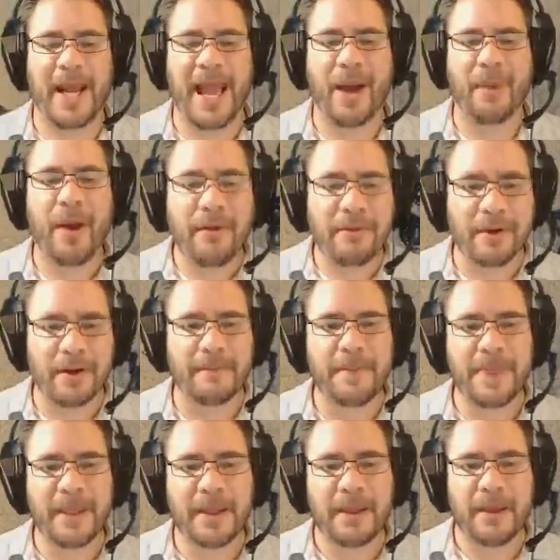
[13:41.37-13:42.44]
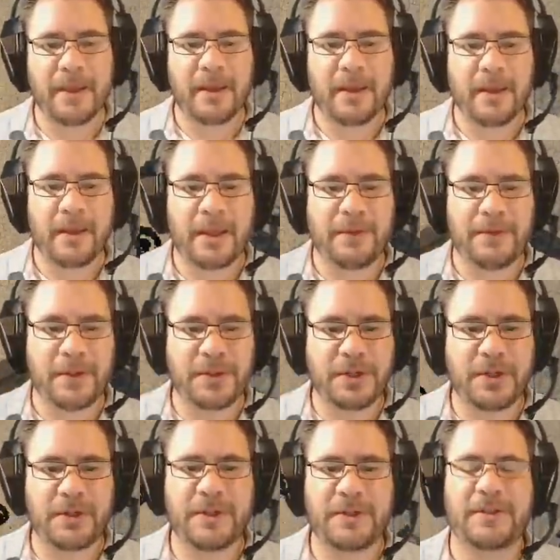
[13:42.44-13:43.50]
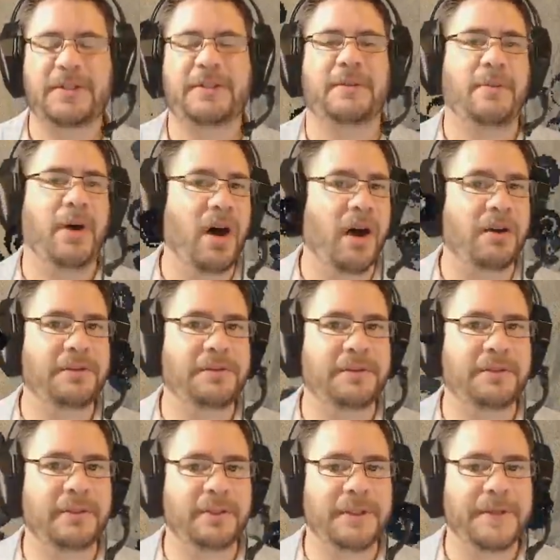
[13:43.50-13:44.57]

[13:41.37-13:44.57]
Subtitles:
However, if you turn the system off